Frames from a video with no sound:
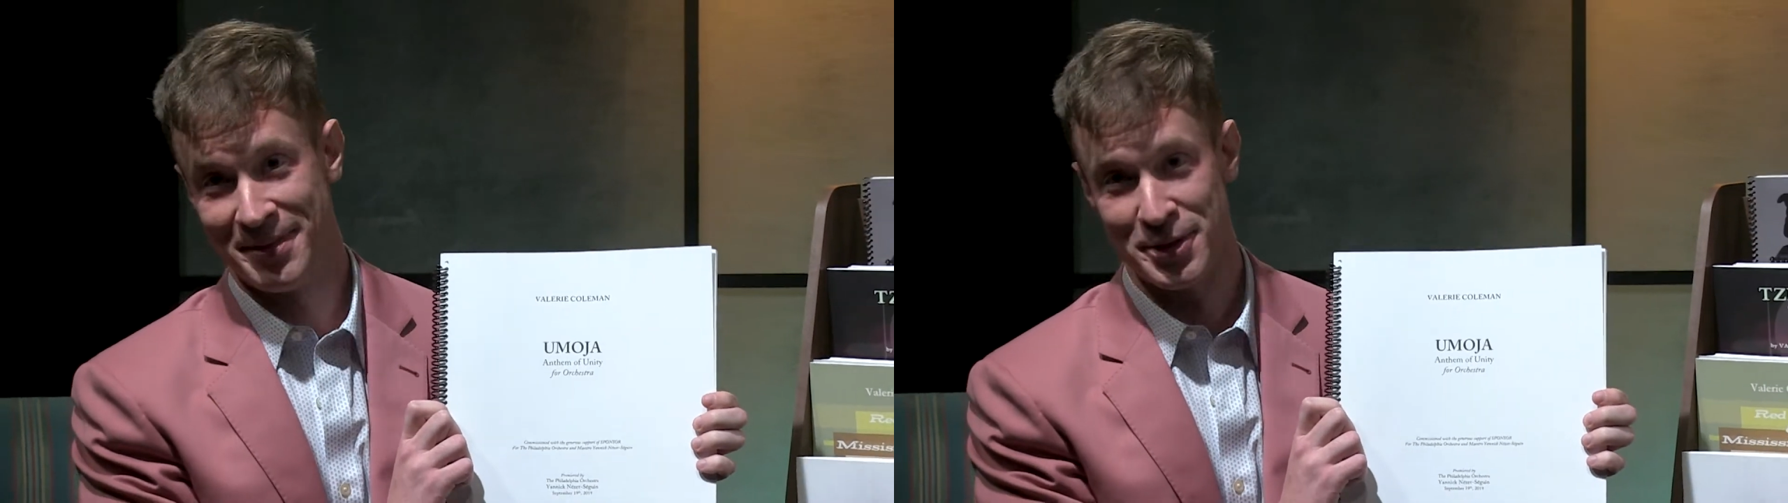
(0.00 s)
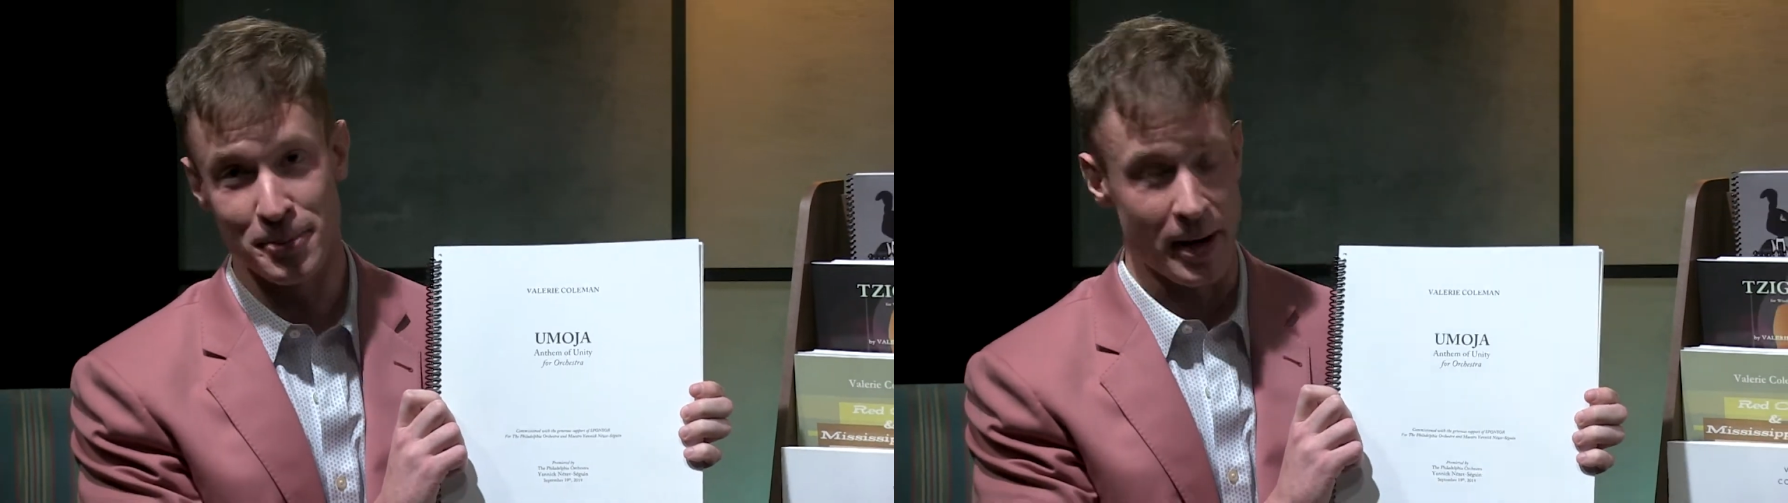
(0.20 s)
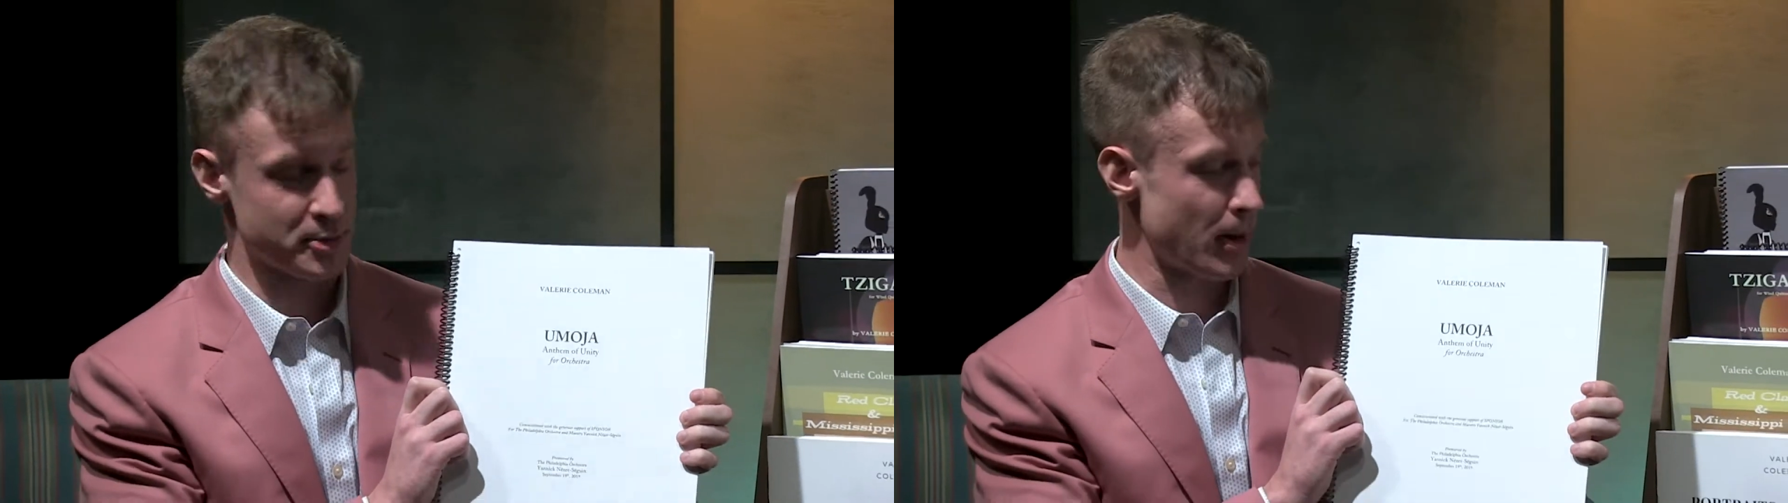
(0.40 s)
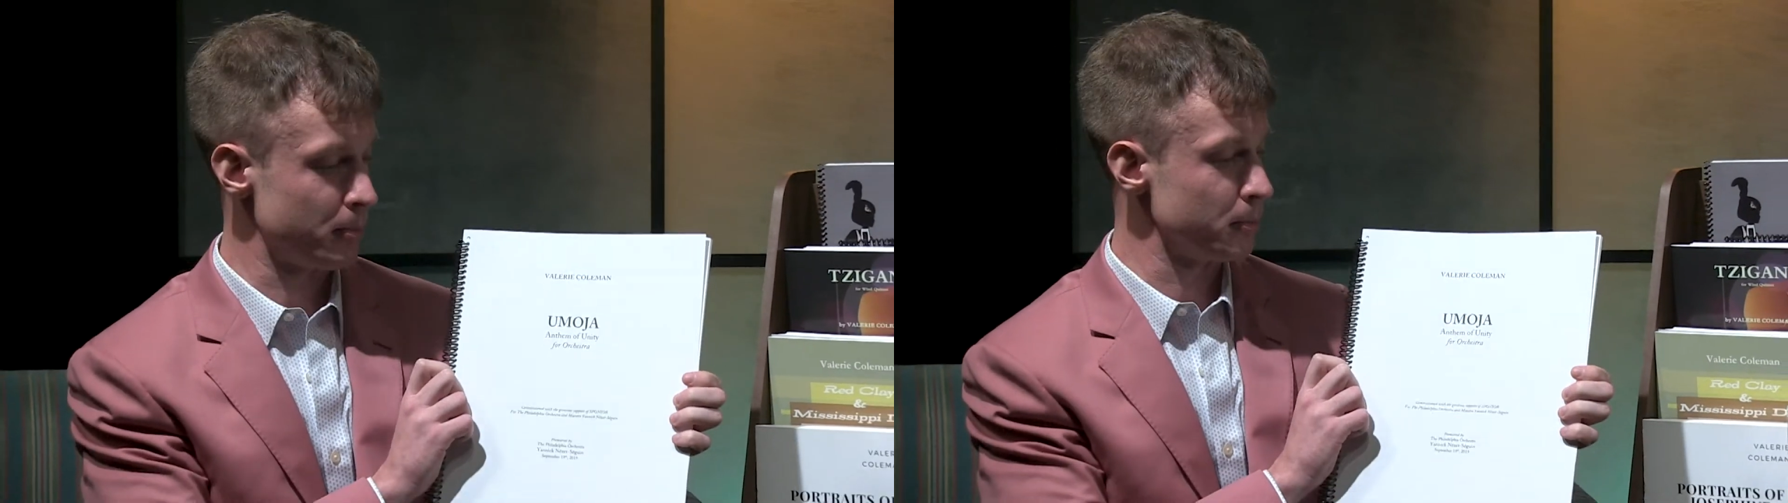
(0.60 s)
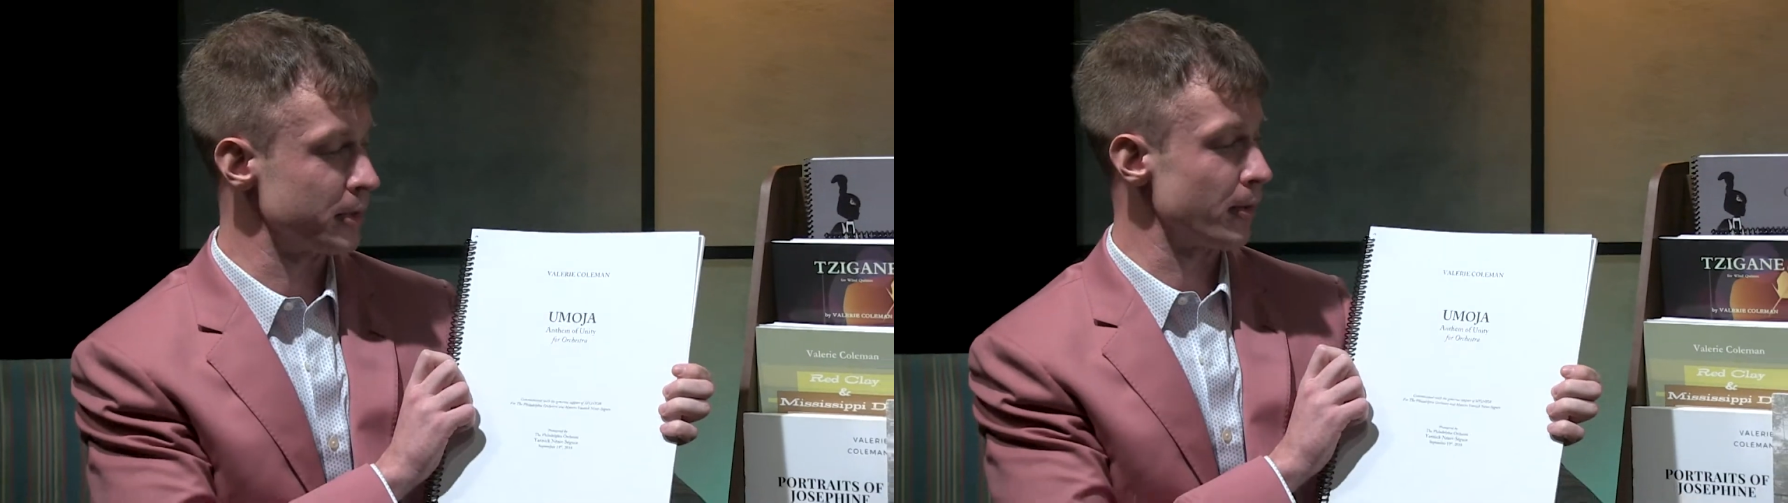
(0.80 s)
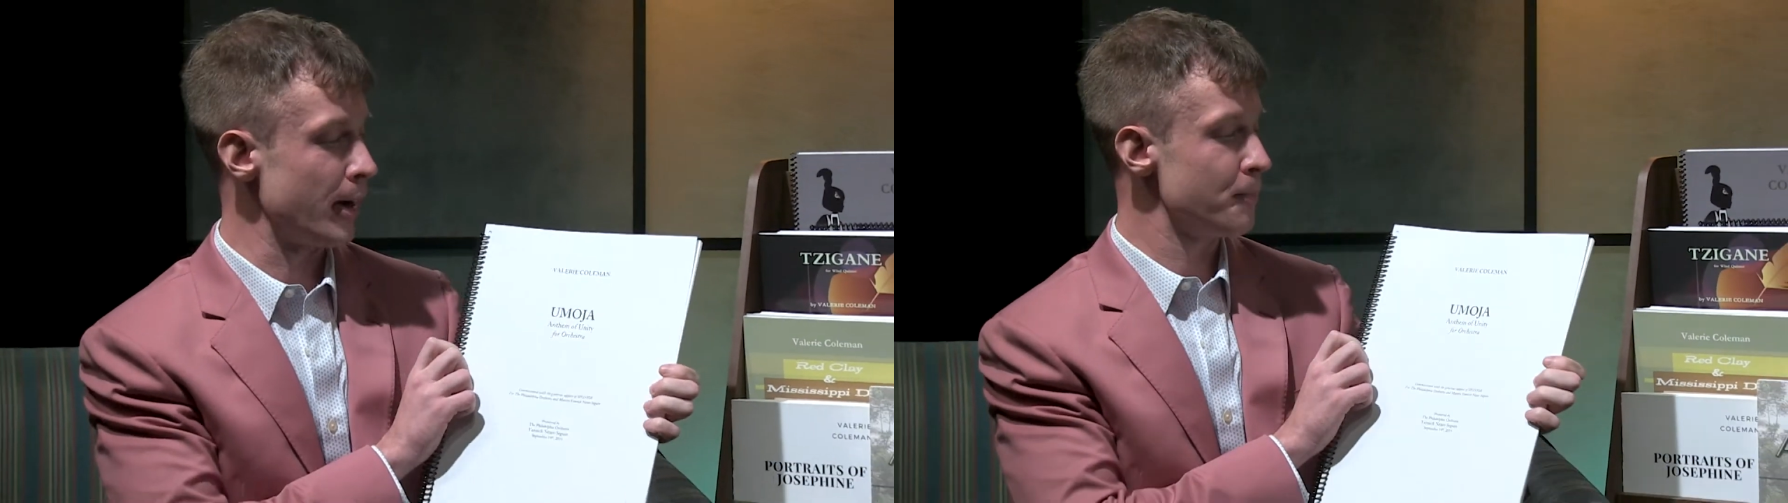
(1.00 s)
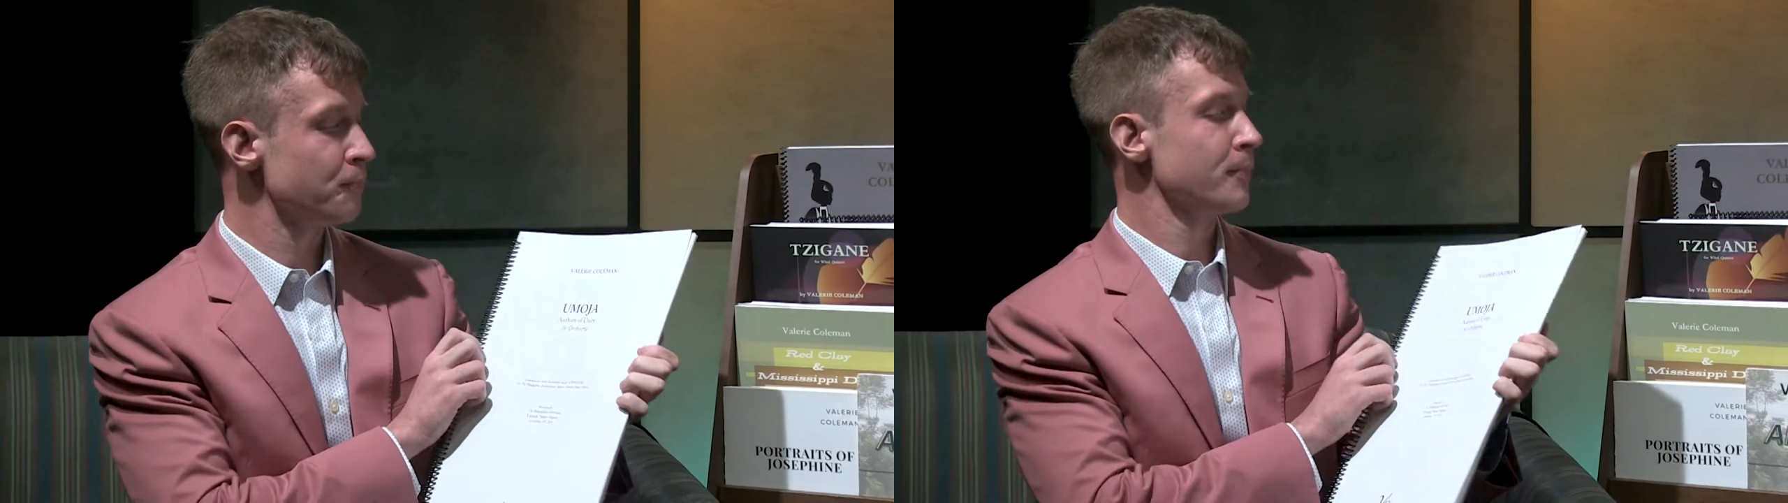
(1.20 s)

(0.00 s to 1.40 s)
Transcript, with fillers: Too much probably, right?